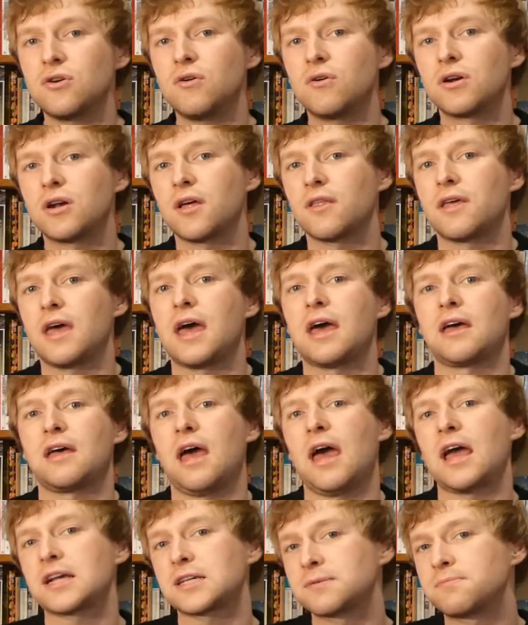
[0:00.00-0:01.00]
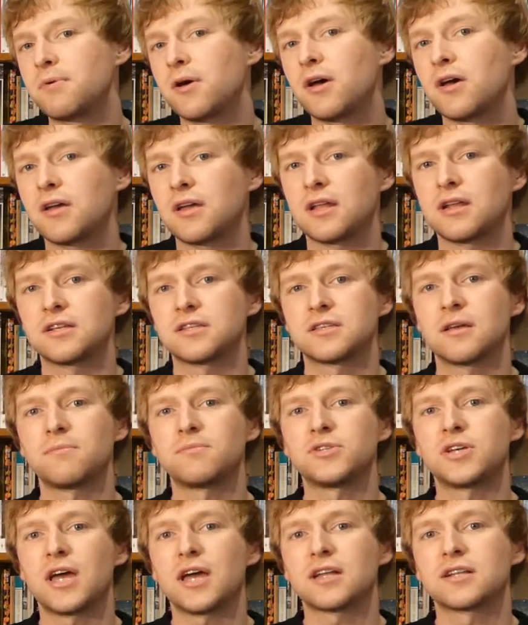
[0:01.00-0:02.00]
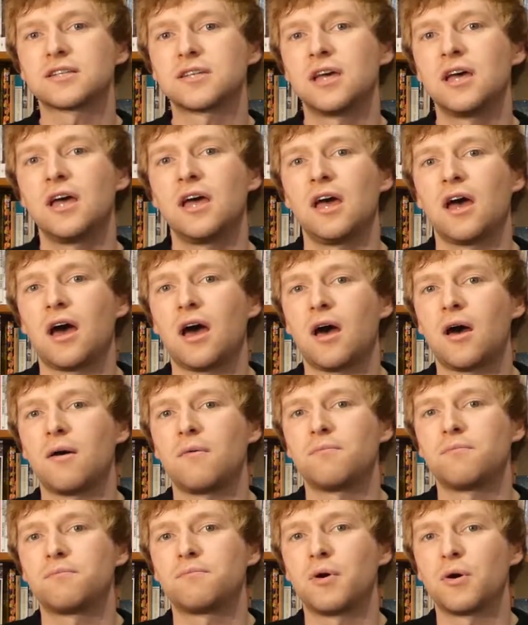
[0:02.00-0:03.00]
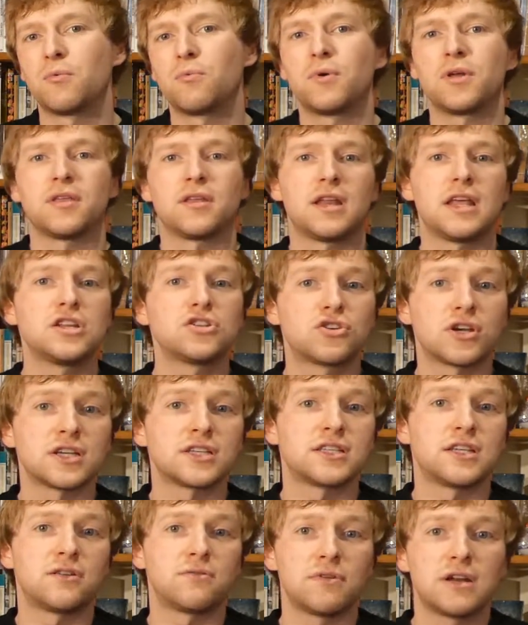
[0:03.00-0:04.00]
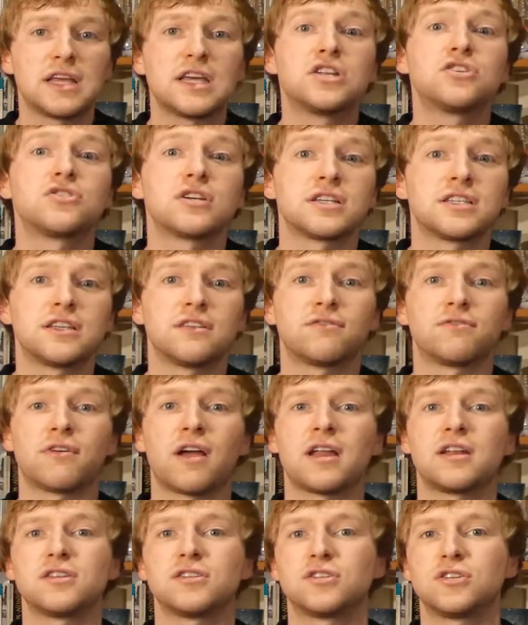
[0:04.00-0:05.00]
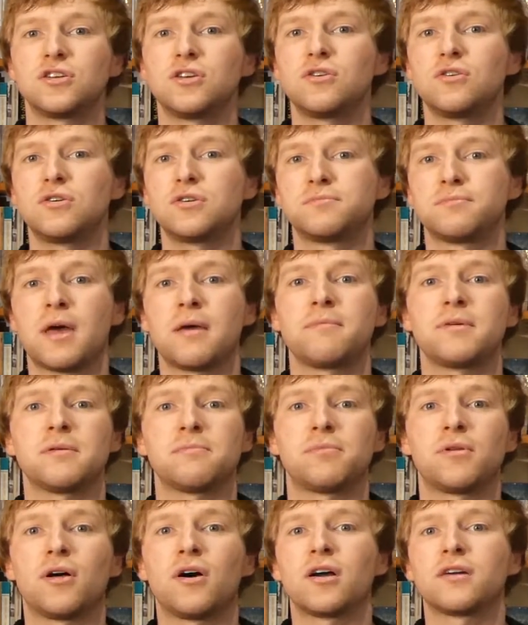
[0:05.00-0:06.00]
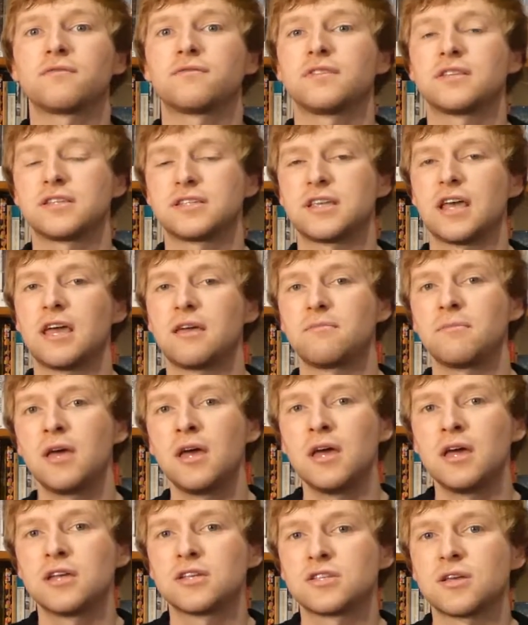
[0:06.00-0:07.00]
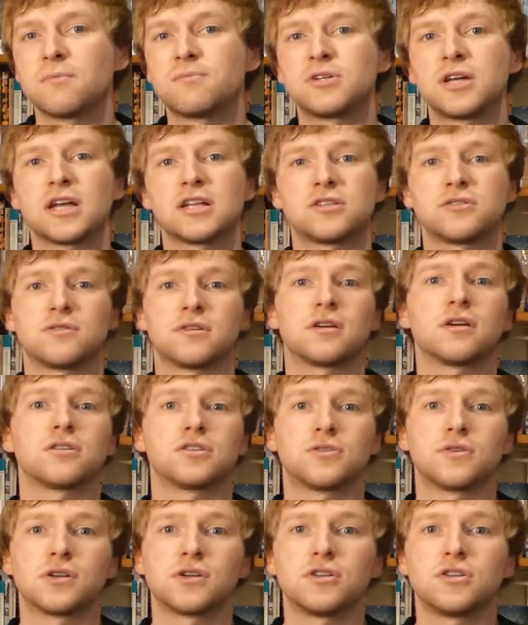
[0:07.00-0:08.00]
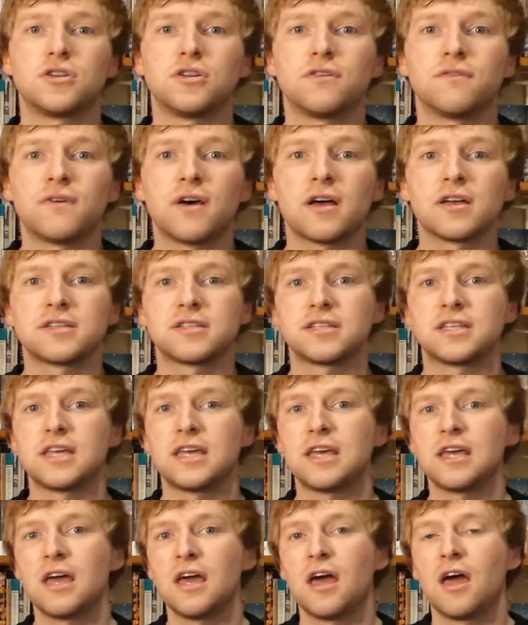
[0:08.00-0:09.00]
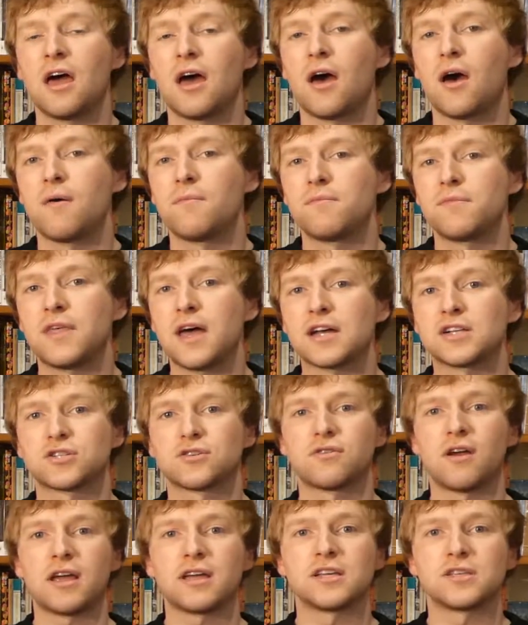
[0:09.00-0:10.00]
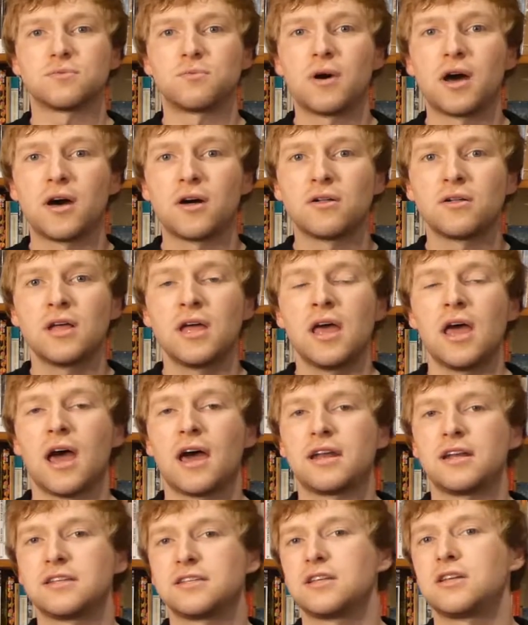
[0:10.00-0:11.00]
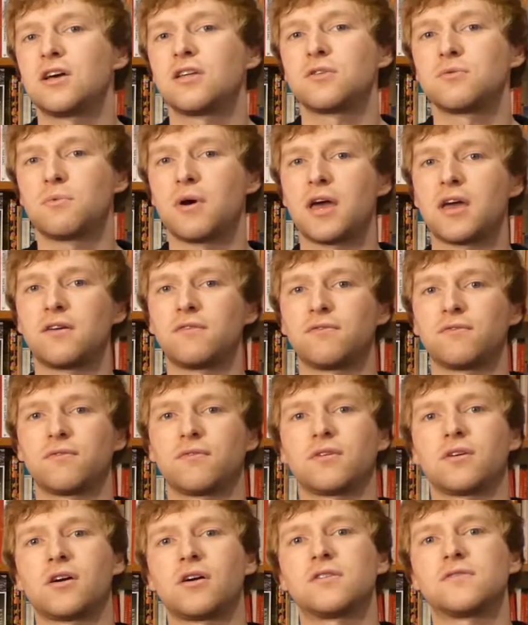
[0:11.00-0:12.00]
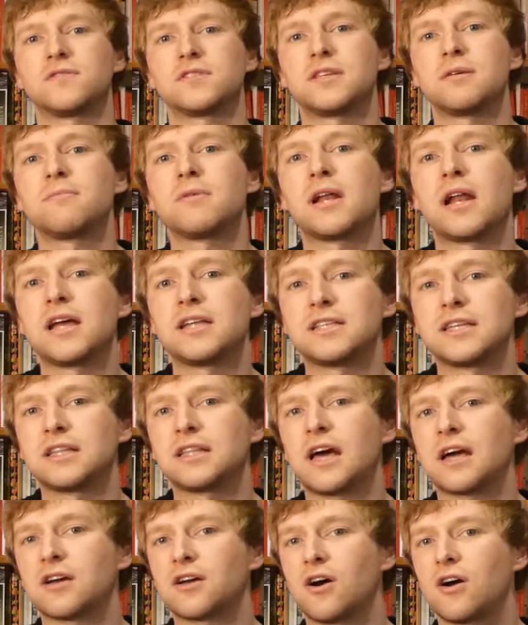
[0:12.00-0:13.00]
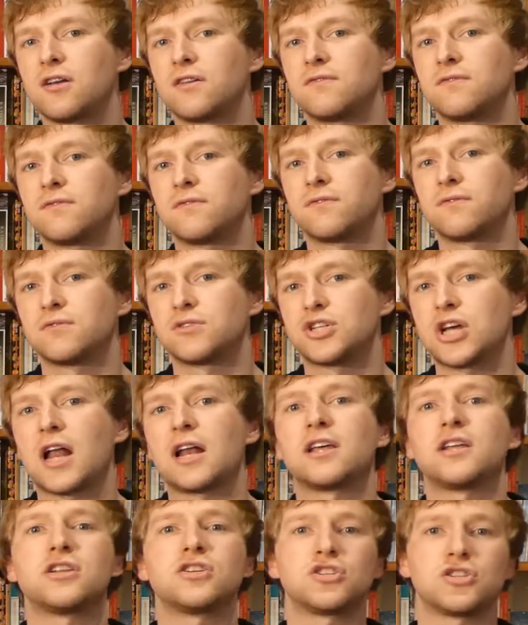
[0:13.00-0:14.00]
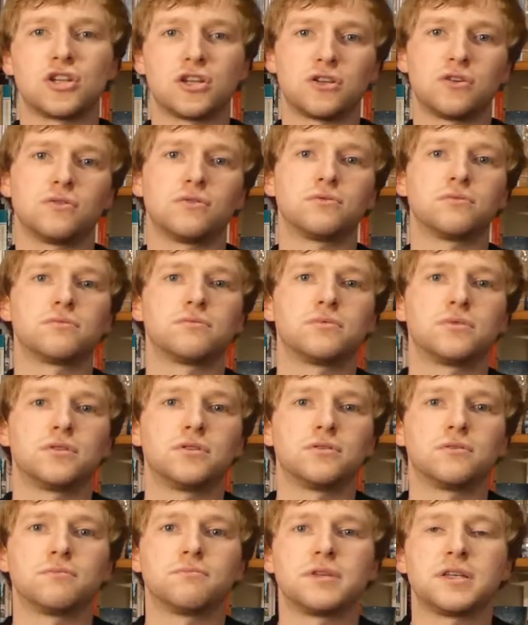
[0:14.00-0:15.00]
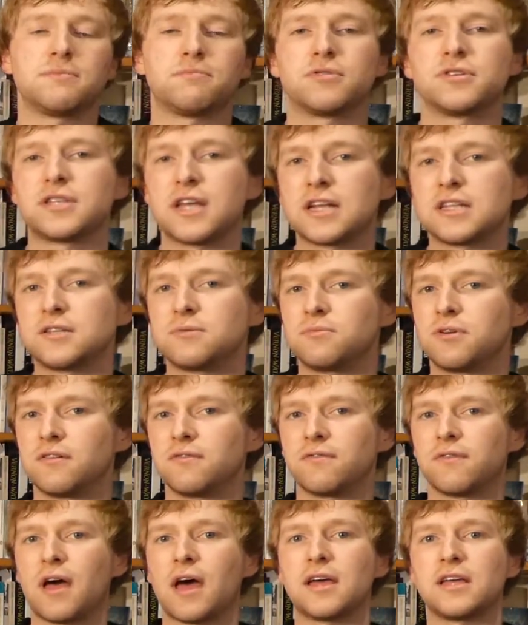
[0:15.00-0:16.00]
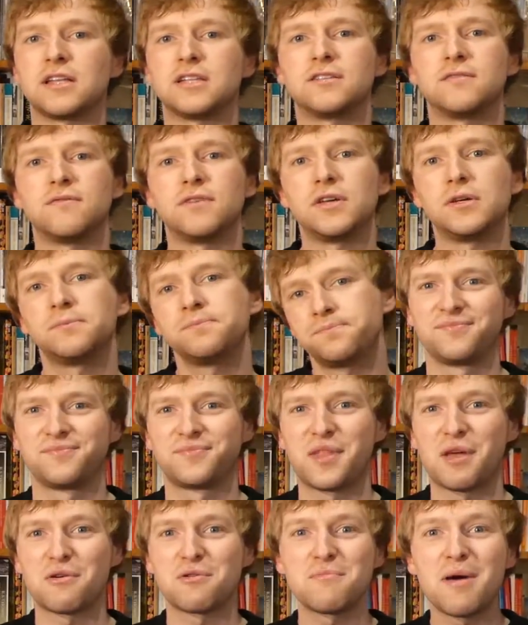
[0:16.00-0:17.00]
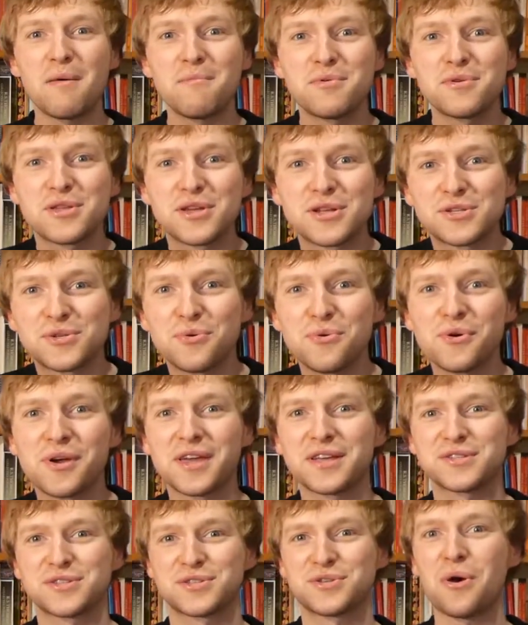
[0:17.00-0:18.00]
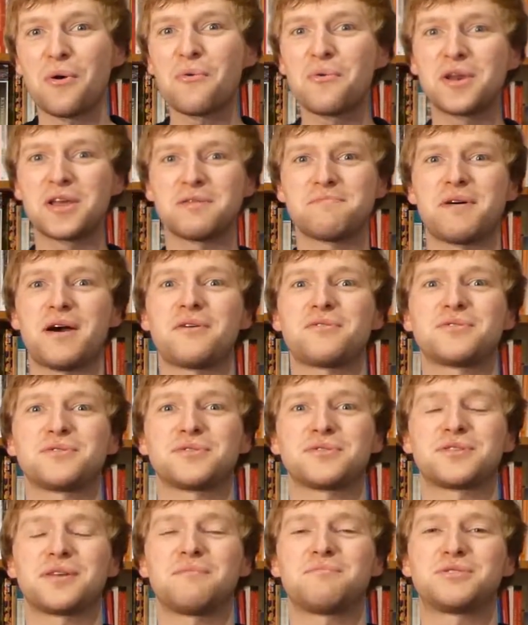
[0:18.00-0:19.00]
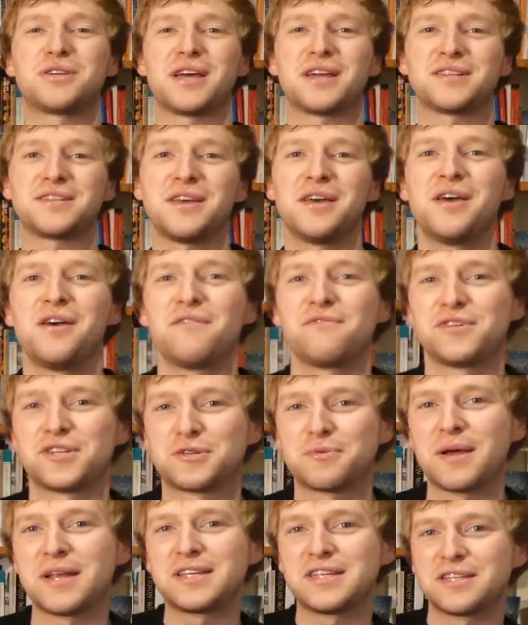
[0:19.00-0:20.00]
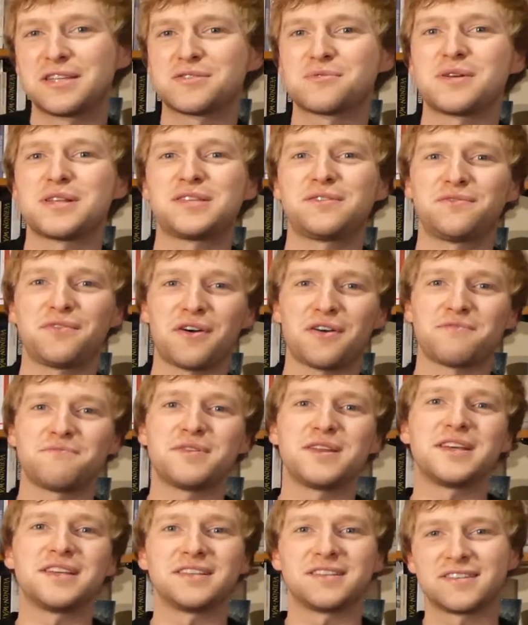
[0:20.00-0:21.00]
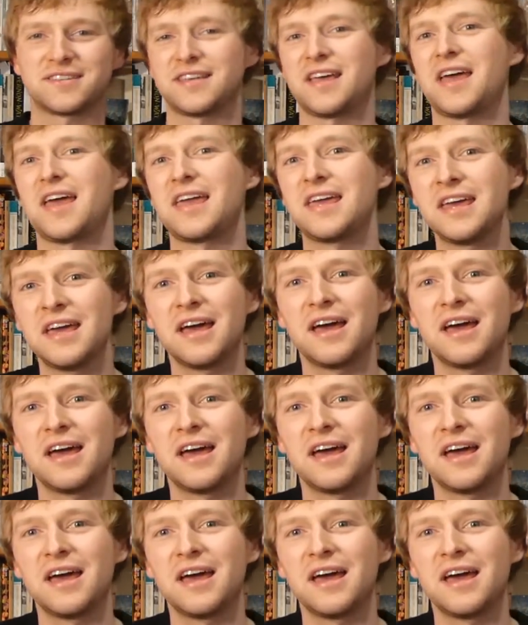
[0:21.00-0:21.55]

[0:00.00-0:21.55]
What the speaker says: or another expert in a subject. But with a really interested friend too, who's maybe applying for the same subject to a good university, that's great as well. And there's another way of kind of simulating that kind of challenge that you'll be presented with at interview. Now remember that talking solely about your subject for 20 to 25 minutes, say,